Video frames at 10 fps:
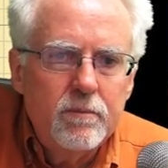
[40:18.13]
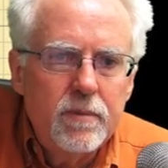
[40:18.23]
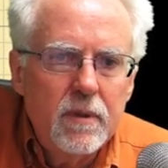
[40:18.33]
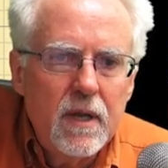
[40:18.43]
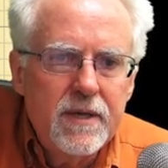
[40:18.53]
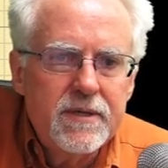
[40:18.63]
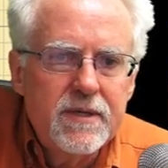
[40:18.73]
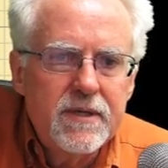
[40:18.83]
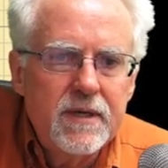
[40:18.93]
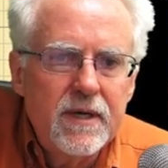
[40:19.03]
plus
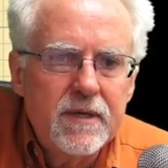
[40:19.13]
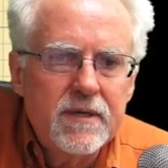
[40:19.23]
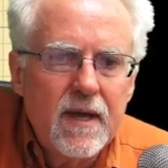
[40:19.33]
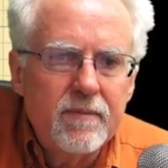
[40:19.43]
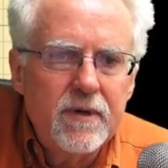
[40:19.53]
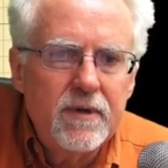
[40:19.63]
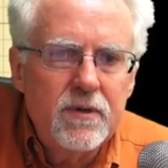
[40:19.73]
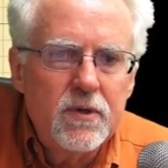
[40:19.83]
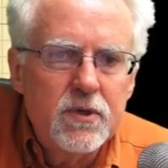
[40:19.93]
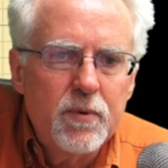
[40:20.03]
six. I'm going to
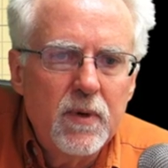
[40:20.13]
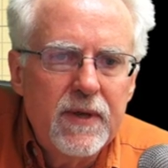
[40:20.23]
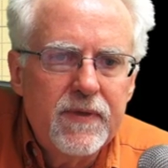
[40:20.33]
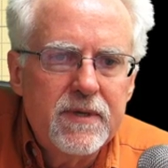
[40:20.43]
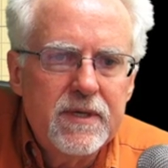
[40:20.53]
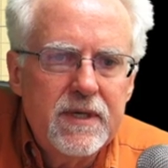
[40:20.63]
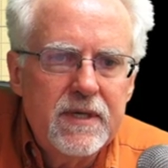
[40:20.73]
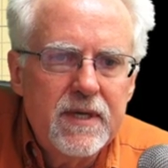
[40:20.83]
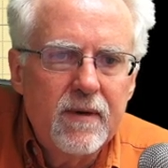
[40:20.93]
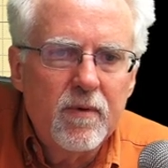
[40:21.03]
use
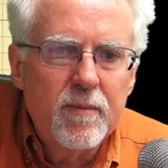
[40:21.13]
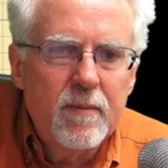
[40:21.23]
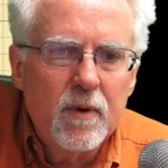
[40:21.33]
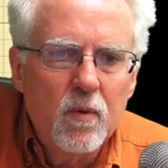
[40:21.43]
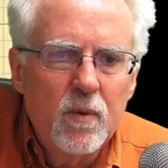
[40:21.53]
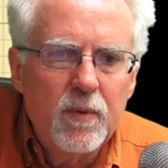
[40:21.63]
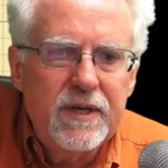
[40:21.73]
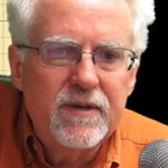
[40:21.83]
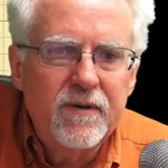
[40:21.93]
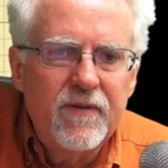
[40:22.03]
parentheses, and remember when
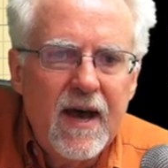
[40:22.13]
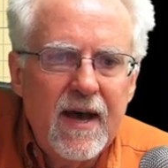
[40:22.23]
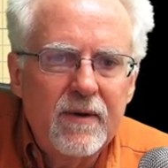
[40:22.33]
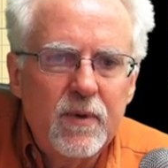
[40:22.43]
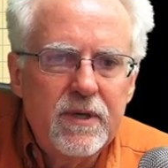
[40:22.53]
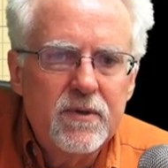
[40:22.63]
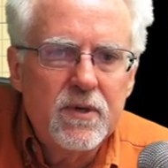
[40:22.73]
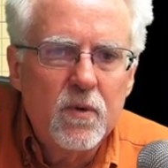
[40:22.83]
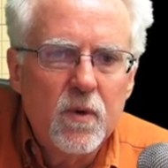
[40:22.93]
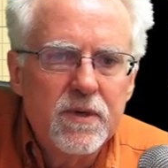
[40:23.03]
we divide we
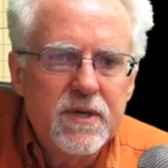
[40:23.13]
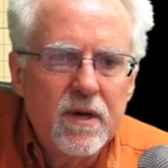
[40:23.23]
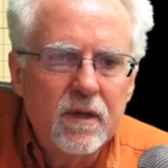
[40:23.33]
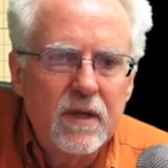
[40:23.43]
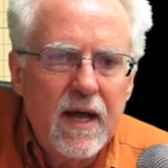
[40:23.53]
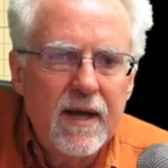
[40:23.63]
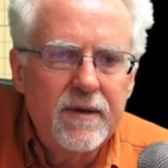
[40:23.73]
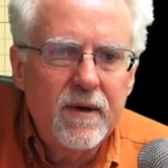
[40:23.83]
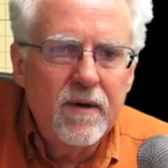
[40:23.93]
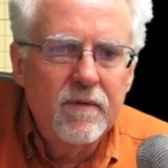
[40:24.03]
use a horizontal
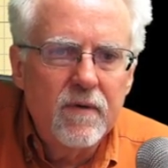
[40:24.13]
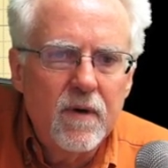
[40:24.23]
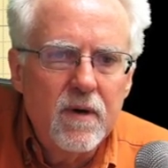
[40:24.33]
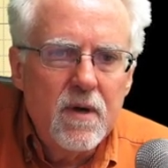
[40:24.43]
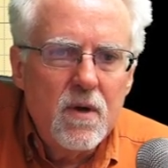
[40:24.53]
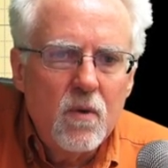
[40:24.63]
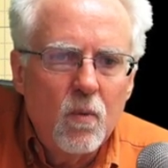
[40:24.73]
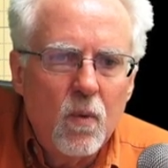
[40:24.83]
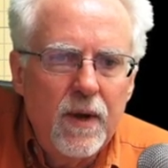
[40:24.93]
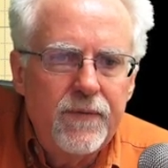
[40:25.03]
line over
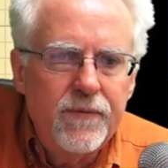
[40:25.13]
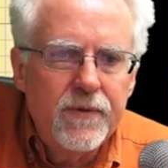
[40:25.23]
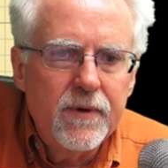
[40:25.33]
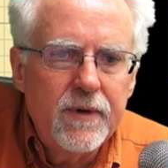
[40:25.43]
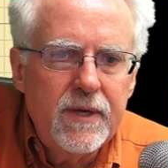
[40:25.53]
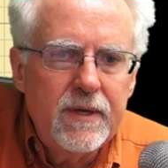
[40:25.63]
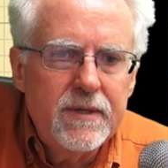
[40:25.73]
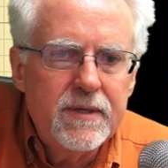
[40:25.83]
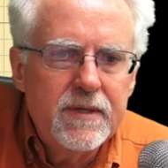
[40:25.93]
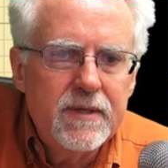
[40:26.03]
one
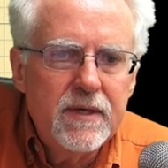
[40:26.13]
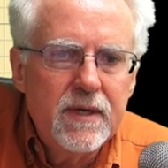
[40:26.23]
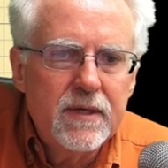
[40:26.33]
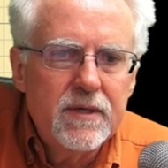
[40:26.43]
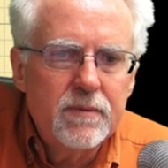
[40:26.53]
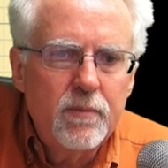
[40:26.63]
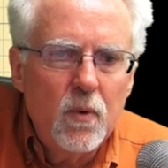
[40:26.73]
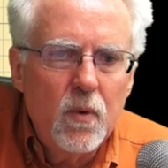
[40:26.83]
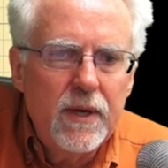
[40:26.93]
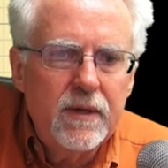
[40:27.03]
thirty-six
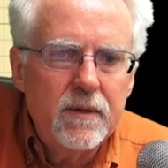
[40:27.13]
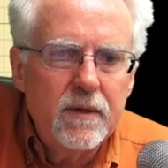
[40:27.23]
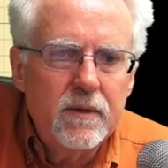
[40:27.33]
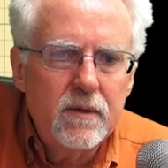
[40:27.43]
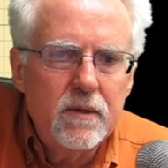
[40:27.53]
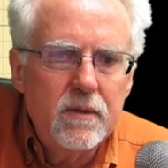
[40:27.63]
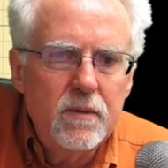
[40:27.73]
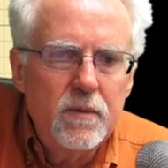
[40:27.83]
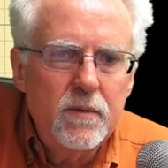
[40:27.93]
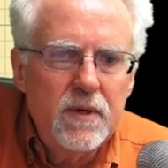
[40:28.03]
point
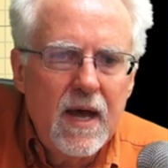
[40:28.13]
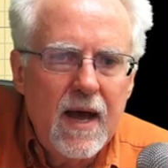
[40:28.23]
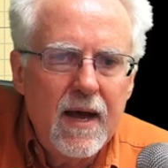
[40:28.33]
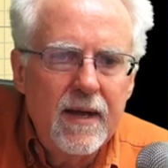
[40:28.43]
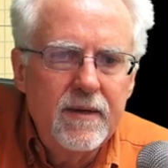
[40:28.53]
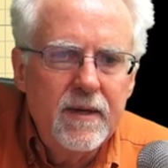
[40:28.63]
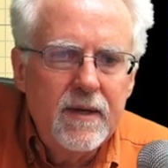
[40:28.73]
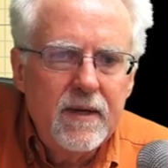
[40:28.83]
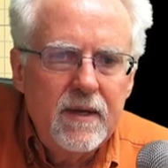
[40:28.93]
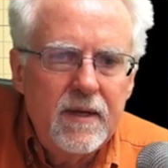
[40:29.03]
two nine
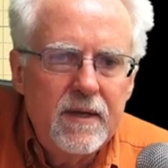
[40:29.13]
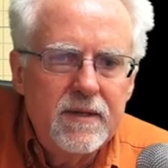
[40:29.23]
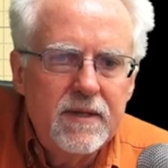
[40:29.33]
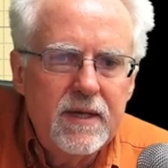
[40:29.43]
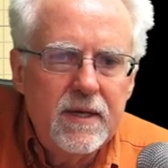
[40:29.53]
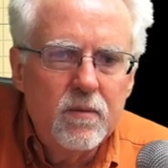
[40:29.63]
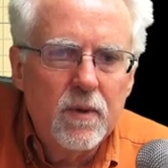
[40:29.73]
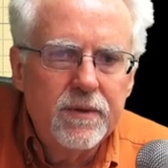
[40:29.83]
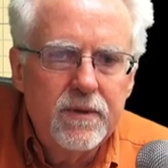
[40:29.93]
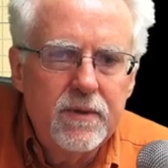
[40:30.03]
is
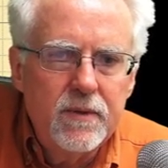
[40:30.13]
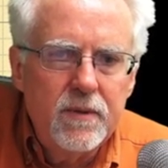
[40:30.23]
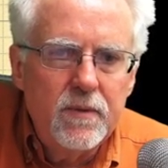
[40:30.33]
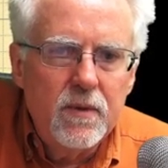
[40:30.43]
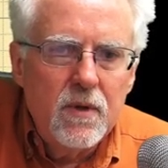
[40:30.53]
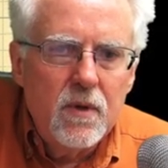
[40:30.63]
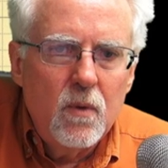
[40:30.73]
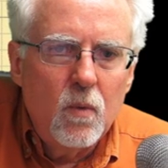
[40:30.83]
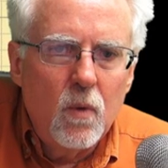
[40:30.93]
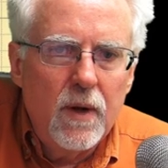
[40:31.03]
equal to
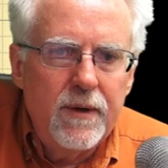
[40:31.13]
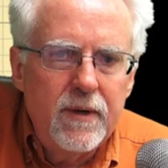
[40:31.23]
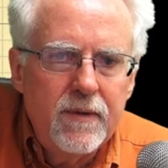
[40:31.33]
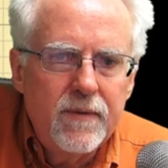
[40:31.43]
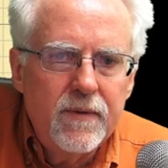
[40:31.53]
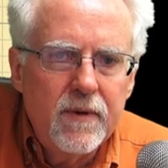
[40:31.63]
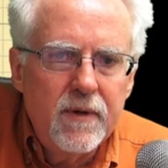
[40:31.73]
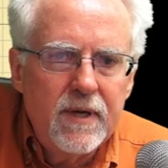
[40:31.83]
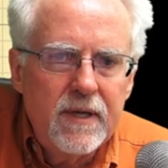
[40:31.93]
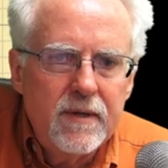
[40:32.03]
one
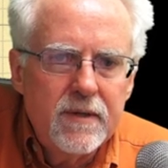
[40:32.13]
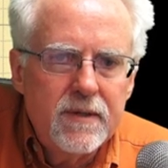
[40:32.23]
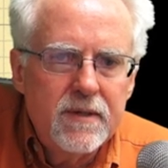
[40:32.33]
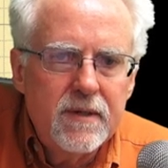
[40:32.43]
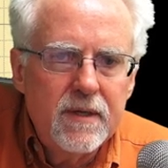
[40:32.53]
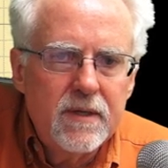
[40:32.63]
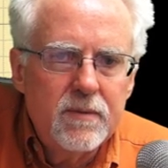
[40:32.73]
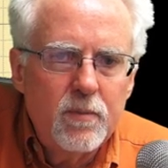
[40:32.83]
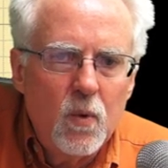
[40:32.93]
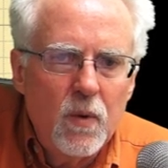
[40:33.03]

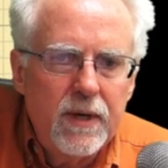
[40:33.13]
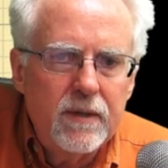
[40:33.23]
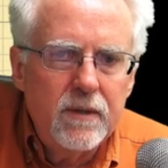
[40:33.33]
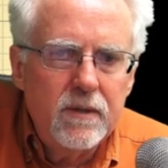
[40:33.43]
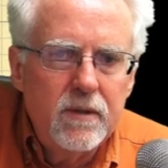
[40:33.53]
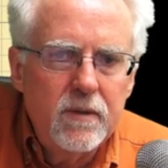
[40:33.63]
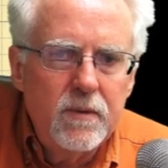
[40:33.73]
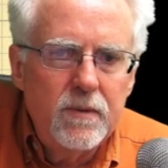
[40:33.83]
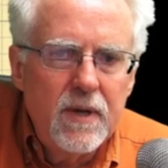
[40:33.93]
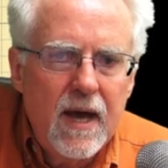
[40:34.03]
thirty-six point
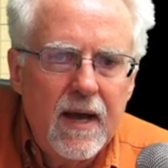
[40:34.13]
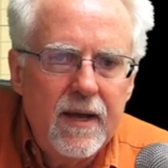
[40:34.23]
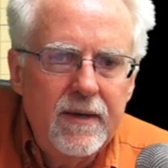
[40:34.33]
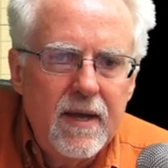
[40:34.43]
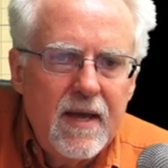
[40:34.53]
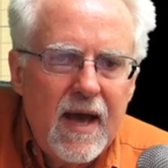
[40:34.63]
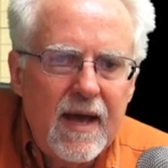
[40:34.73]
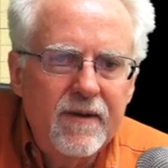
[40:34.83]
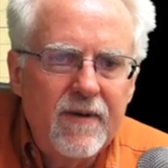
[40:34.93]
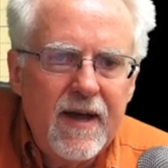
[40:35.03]
two nine.
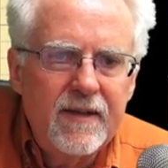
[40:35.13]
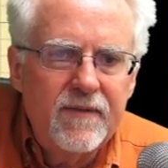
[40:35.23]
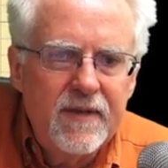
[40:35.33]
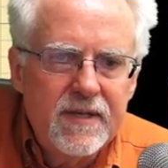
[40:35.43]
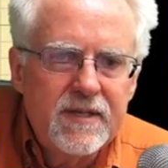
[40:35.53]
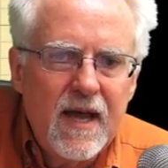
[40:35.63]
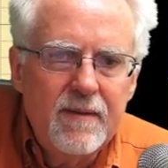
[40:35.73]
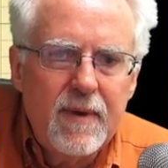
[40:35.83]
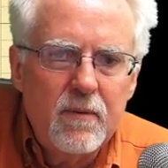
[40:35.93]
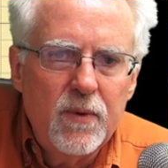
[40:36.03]
I divided this
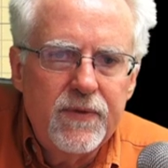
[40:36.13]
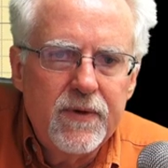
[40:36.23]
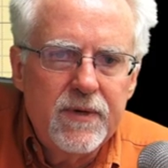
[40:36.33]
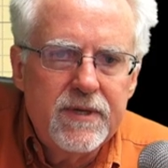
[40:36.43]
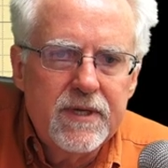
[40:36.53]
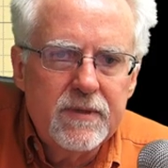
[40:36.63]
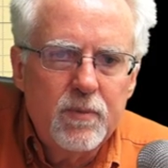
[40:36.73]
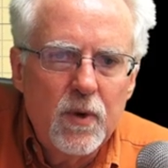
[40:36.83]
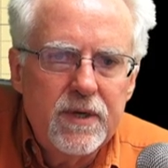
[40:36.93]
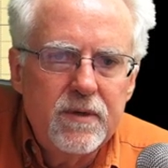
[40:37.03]
side by one thirty-six
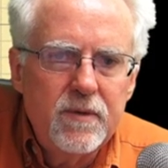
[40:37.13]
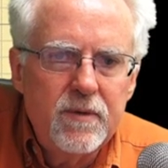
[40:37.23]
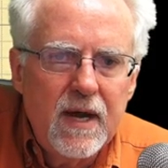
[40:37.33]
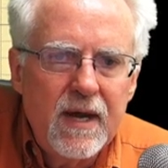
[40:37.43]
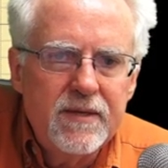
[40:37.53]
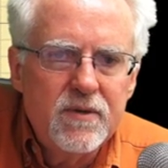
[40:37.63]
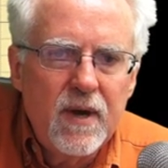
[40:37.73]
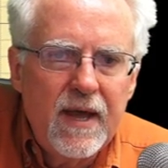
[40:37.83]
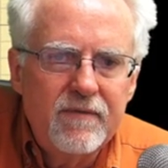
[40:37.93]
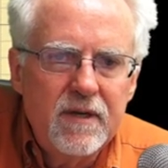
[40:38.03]
point two nine,
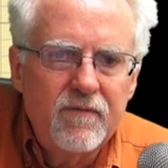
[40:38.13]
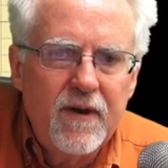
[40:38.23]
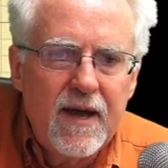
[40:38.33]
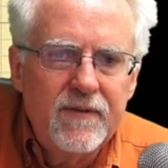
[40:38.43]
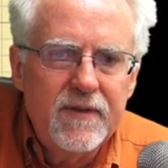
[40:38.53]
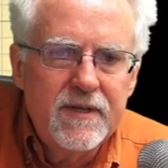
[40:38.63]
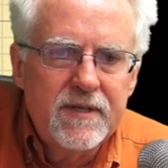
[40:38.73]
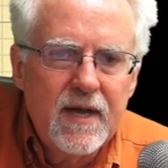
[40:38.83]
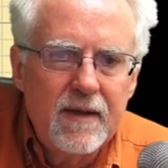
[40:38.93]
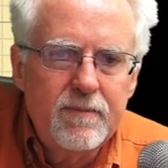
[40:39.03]
so I have to divide this
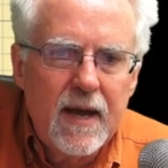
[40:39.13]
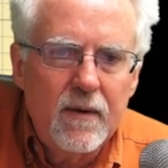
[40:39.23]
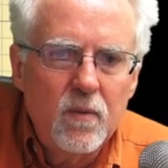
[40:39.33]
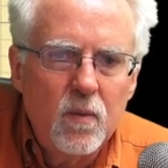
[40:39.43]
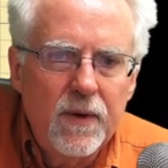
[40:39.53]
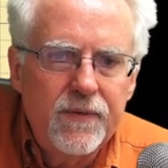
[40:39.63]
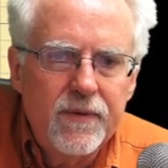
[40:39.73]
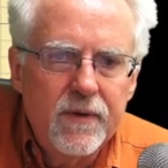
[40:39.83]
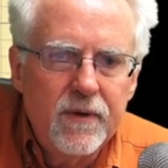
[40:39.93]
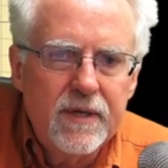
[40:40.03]
side by one
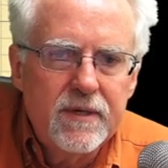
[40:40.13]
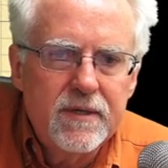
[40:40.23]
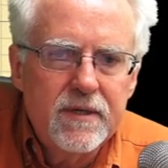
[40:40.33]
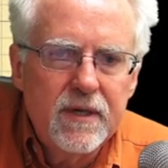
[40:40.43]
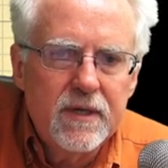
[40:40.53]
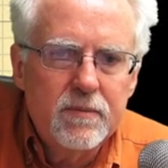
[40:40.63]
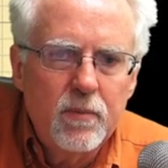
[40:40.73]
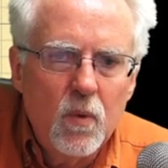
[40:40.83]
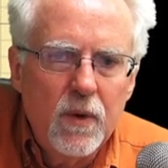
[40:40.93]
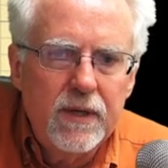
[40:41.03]
thirty-six
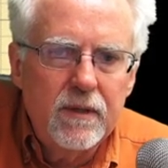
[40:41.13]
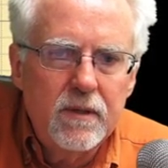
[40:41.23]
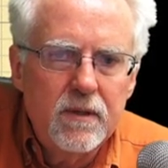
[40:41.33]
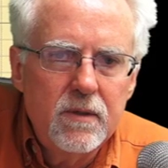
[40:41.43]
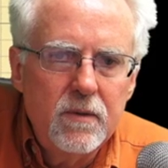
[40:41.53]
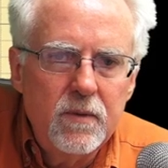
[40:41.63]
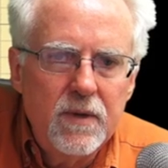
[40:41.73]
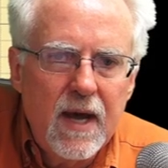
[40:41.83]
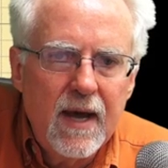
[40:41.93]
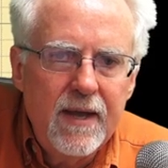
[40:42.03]
point two
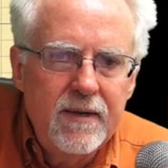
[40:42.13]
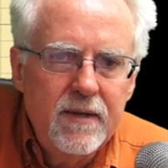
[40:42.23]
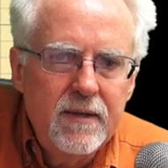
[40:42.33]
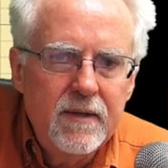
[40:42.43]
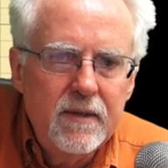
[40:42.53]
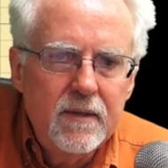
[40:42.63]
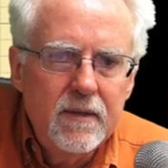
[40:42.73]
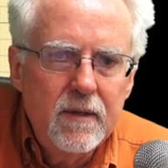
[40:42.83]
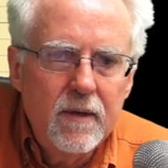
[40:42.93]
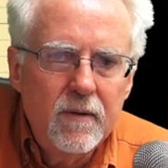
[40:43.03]
nine,
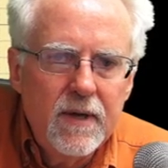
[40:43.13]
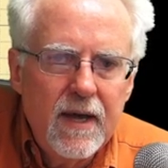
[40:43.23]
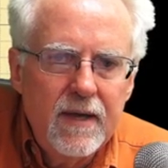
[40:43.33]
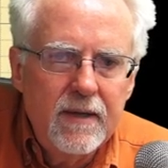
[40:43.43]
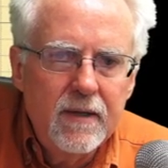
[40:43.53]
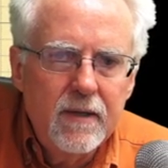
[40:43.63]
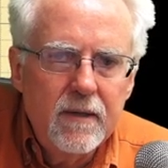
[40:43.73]
okay,